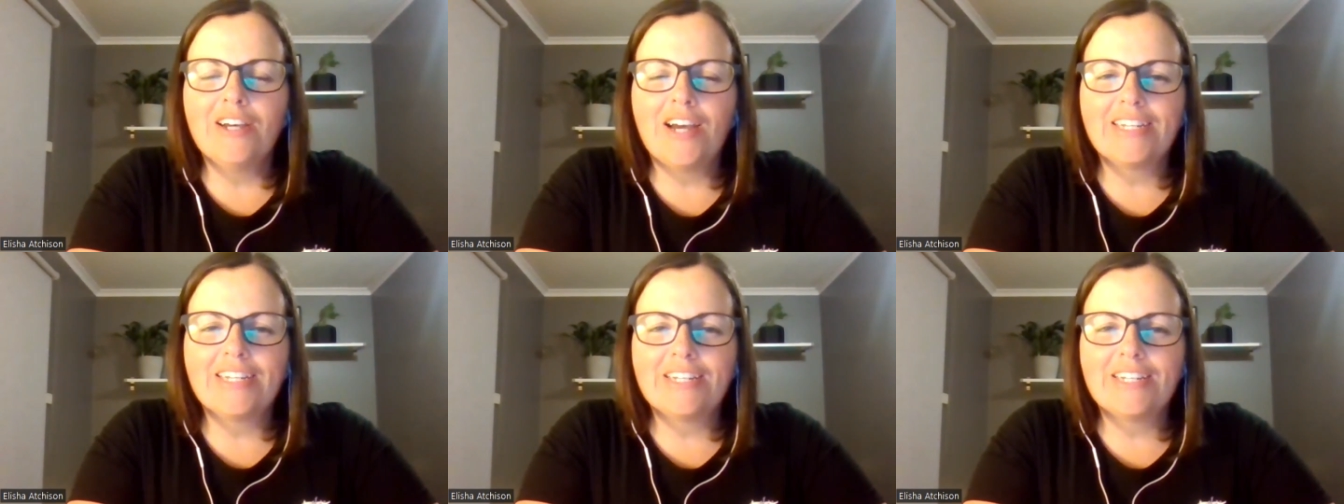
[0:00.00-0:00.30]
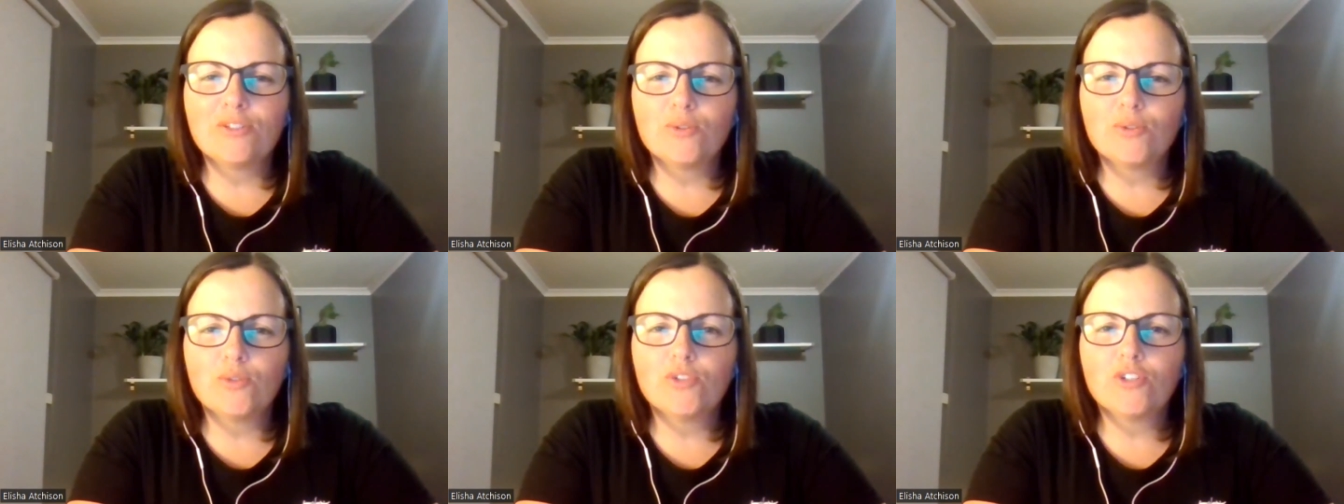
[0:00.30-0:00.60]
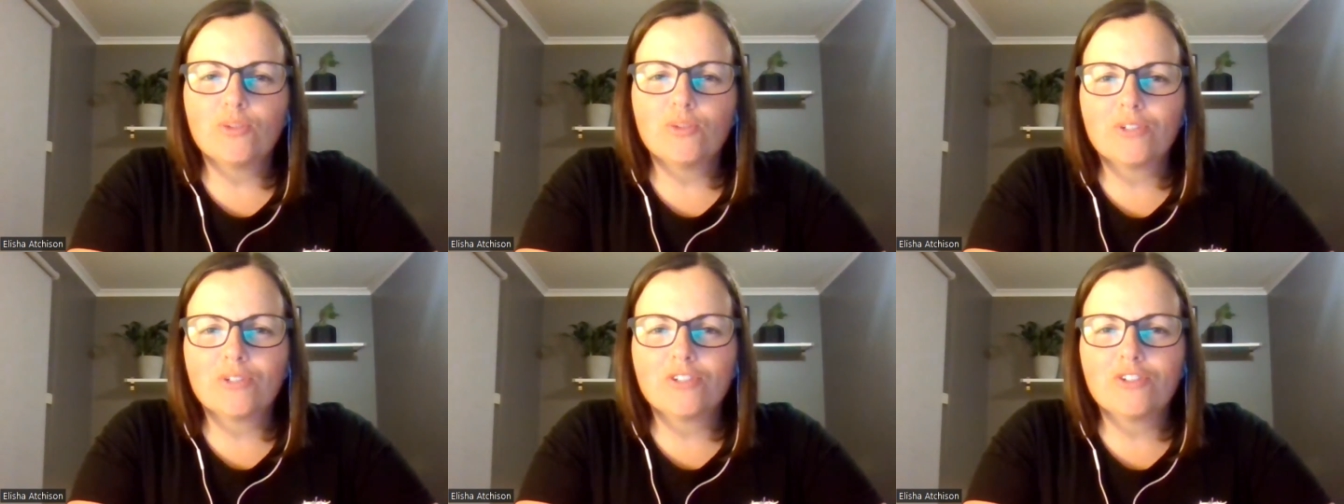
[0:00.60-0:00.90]
i guess
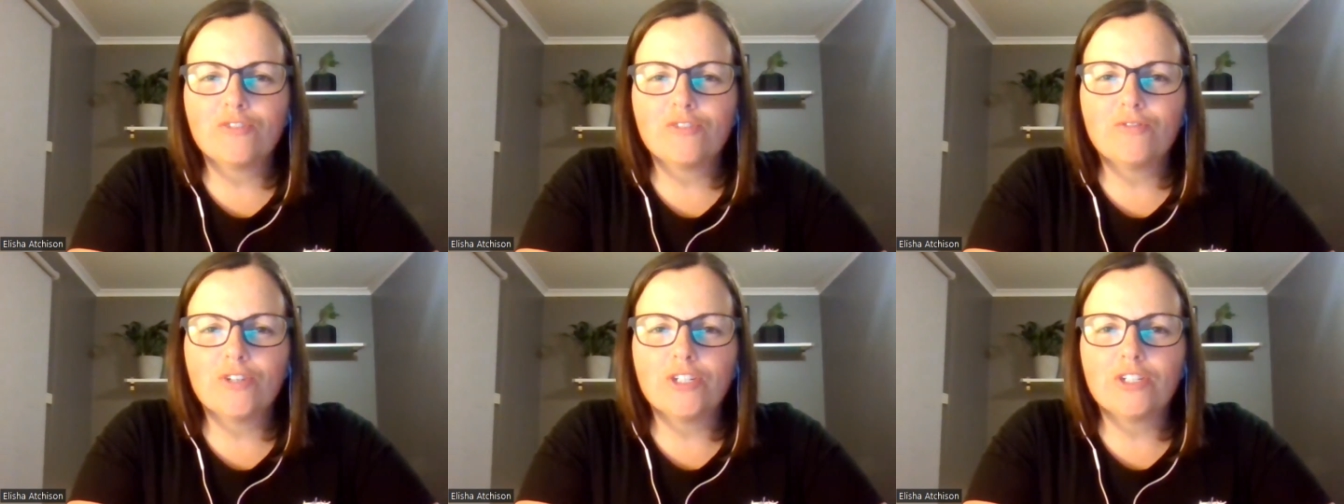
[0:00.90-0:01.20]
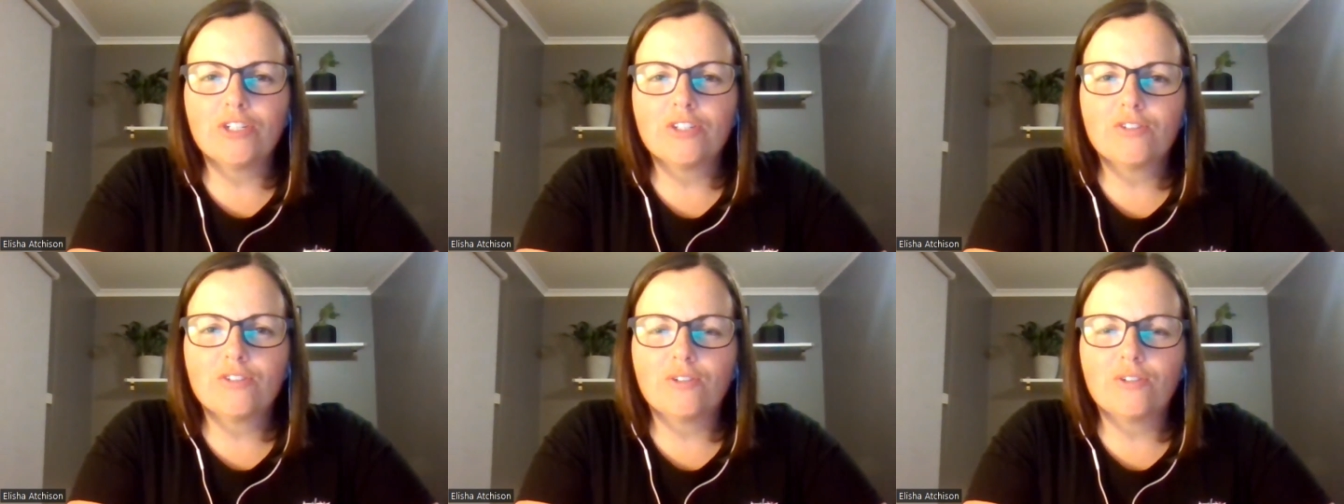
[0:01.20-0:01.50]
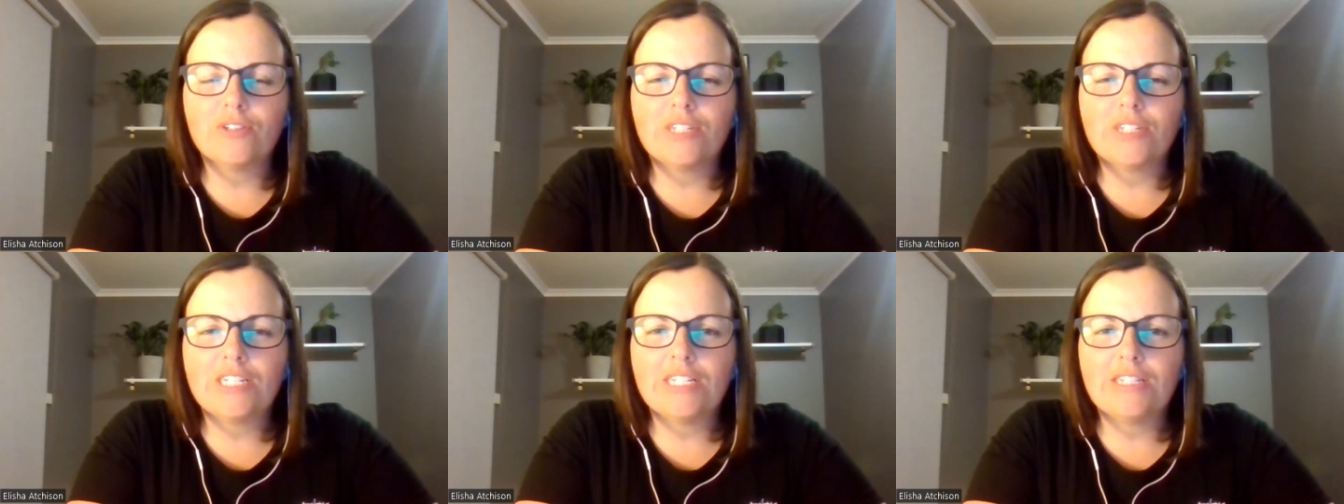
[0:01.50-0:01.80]
also wanted to focus
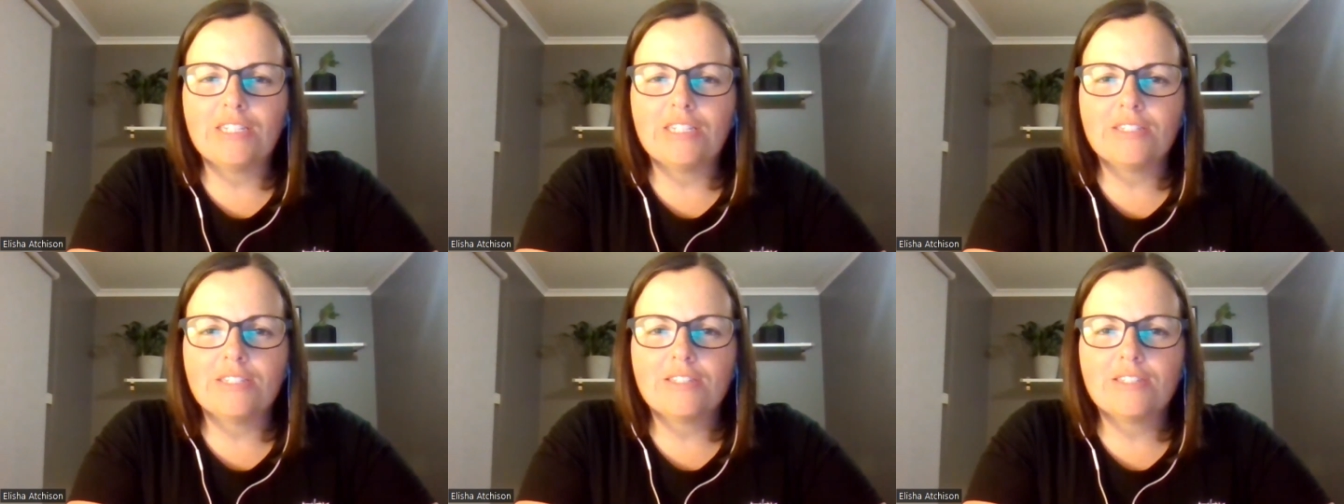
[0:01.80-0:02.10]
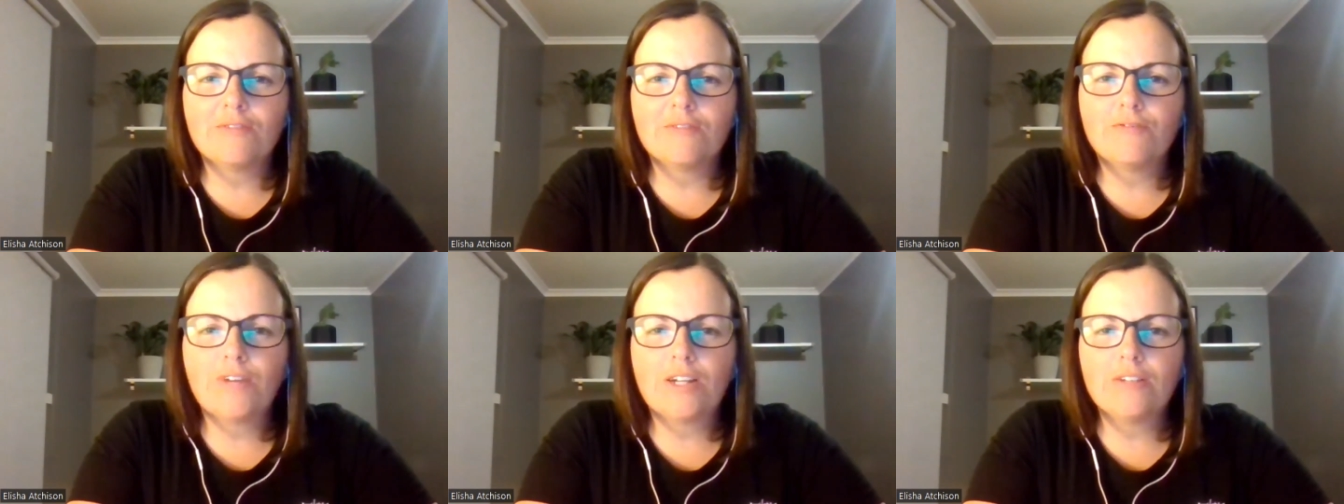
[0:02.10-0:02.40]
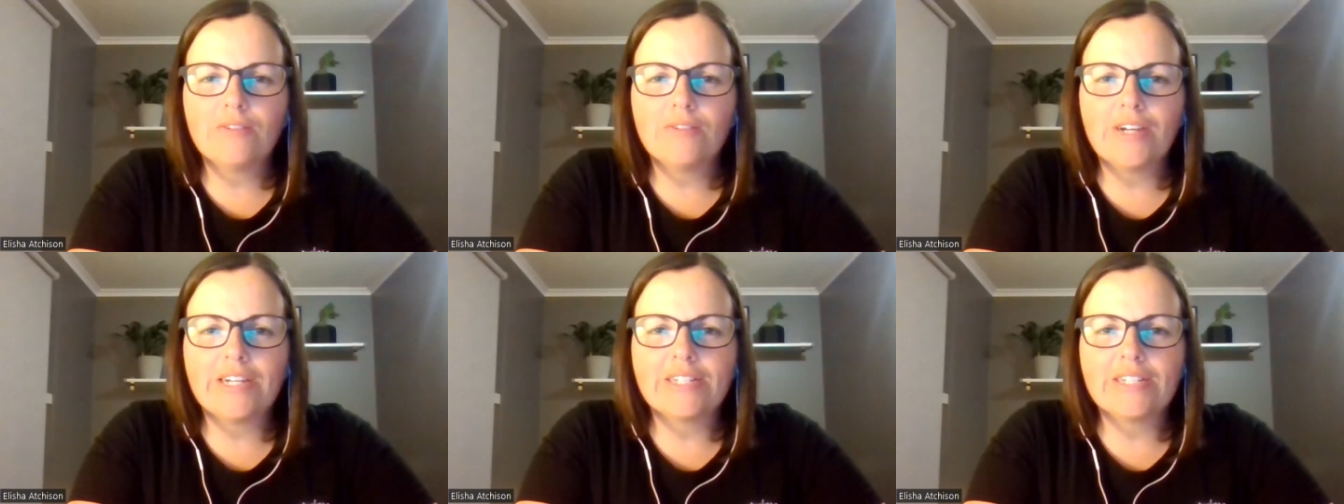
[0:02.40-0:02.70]
on in this
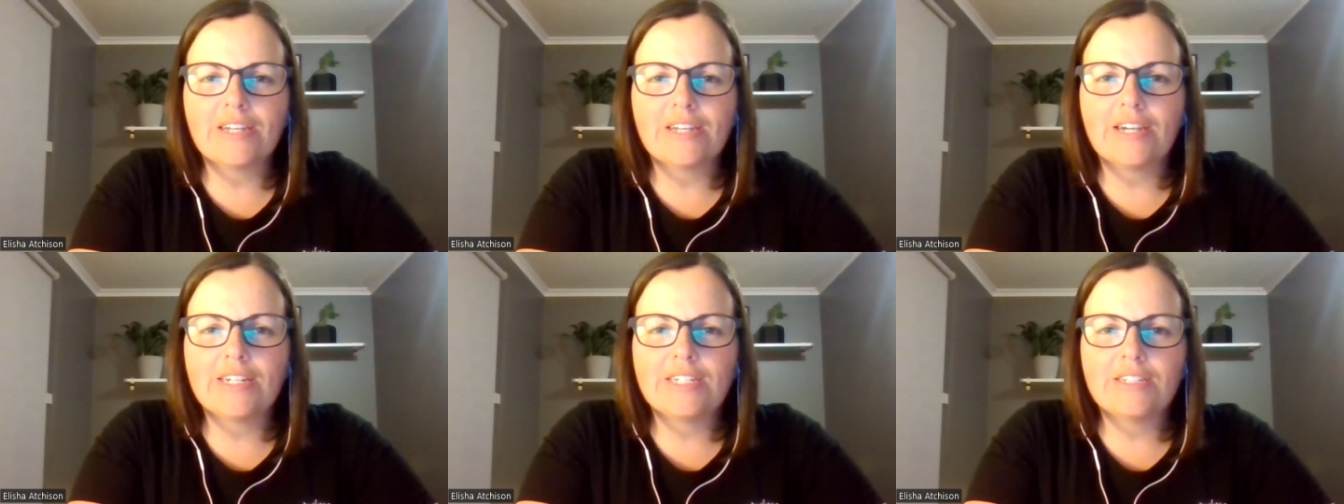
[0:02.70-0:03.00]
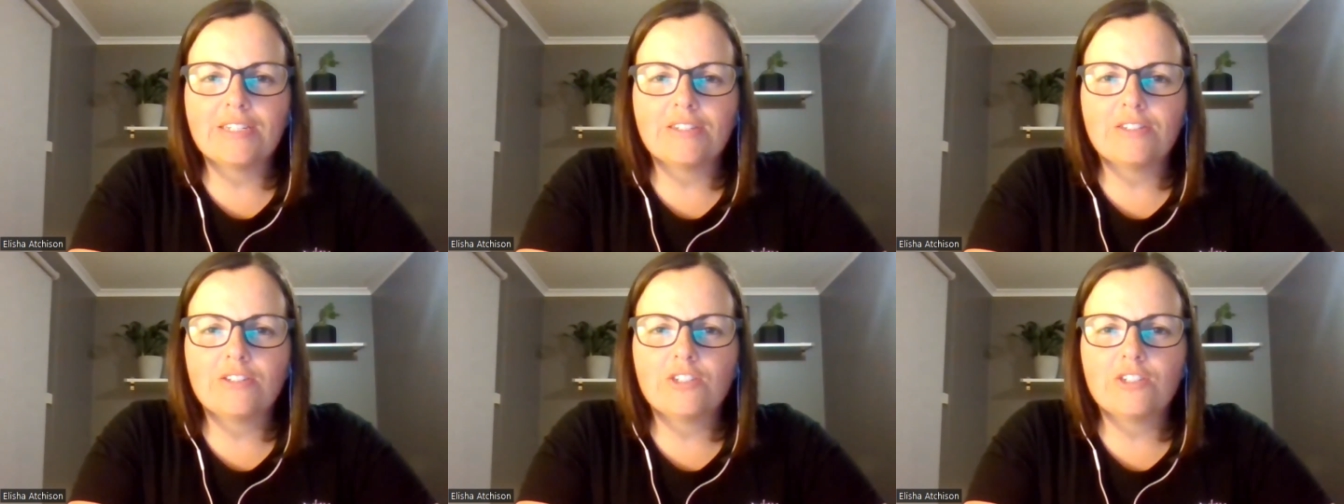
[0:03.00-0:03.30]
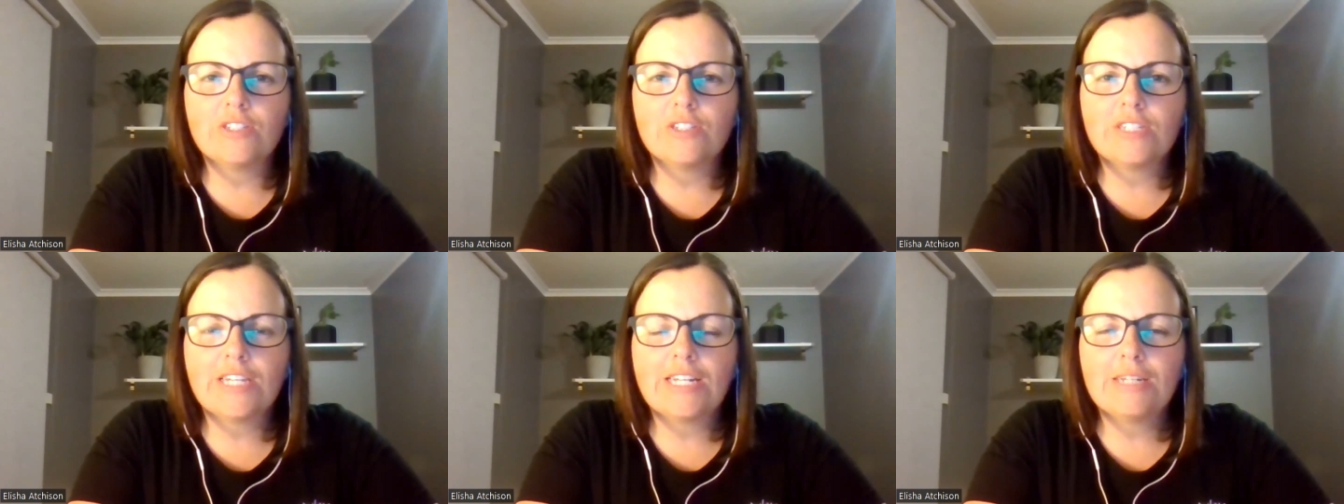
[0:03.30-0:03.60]
fundraiser is
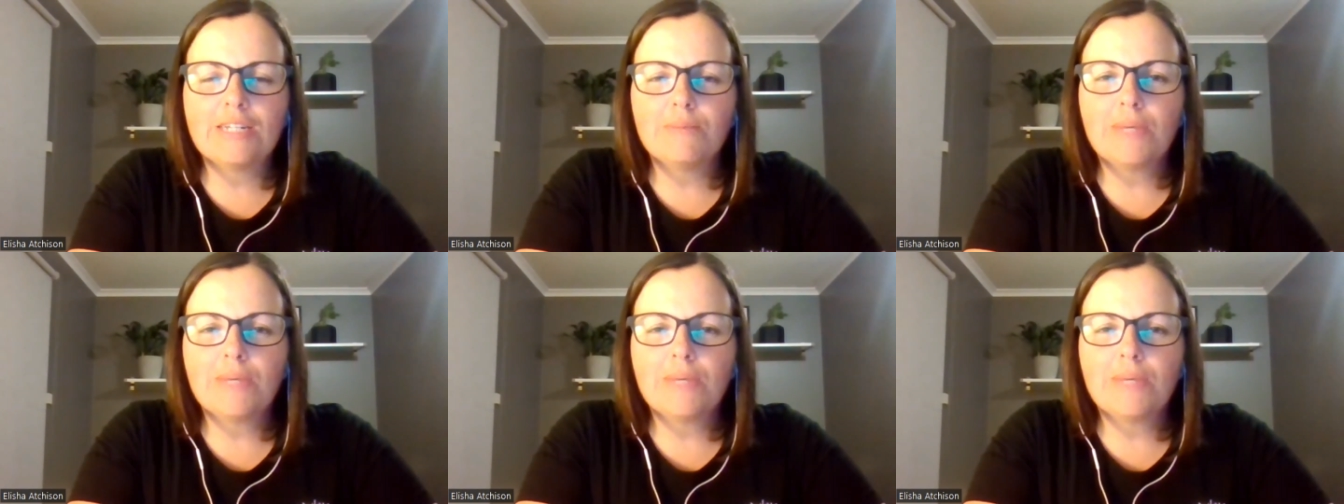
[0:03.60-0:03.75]
just